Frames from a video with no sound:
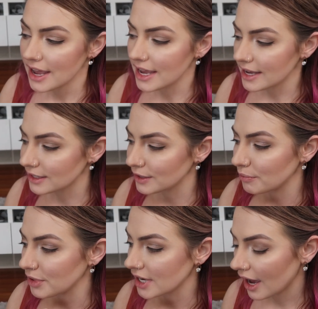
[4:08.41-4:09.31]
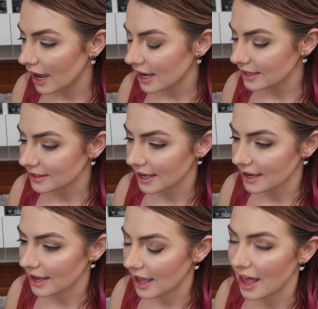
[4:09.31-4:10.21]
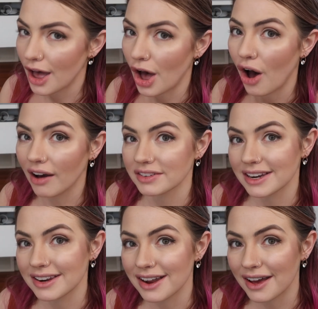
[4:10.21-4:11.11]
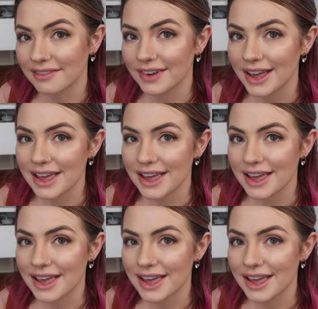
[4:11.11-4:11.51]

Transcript: is because often enough